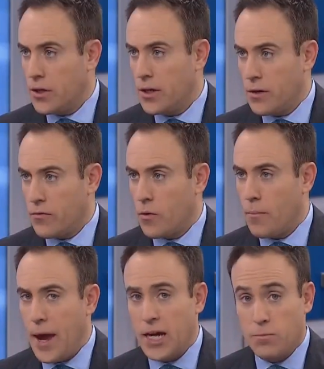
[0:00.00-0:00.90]
on the
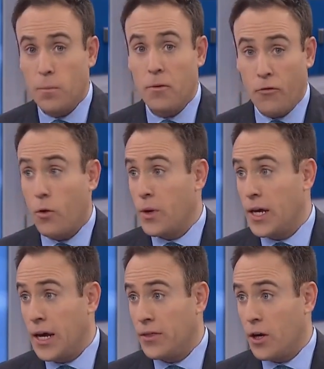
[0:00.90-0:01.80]
banks, but before we
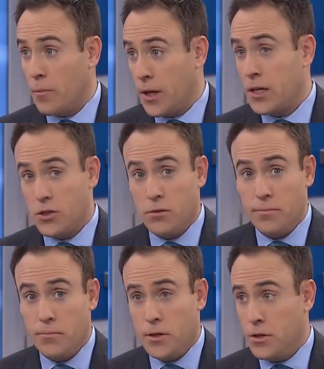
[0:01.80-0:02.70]
get there, because
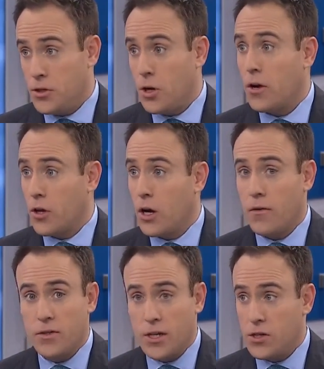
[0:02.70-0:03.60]
you started the
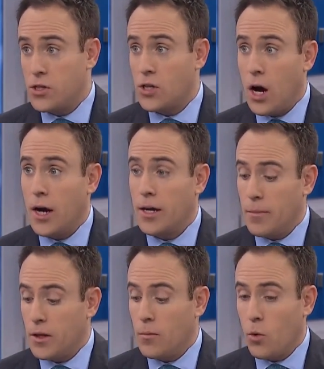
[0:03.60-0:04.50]
conversation talking
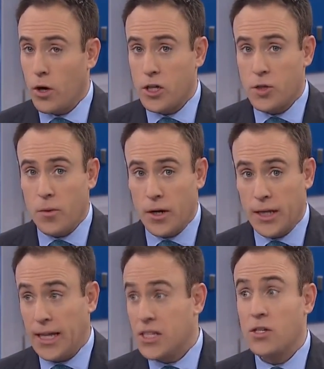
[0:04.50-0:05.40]
about the mortgage
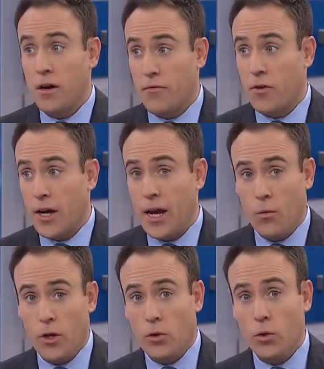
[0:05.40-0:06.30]
market, let's not
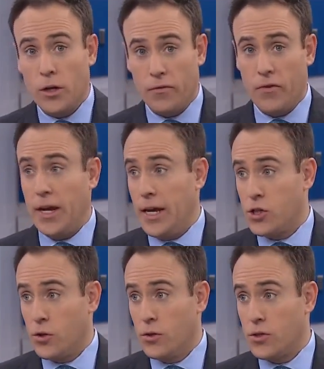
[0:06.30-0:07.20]
forget, when you look at
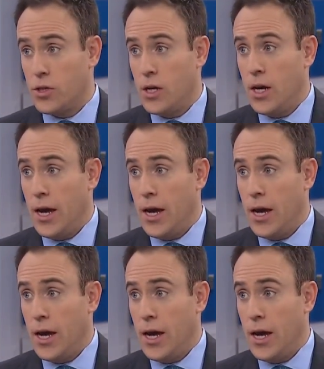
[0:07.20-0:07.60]
financials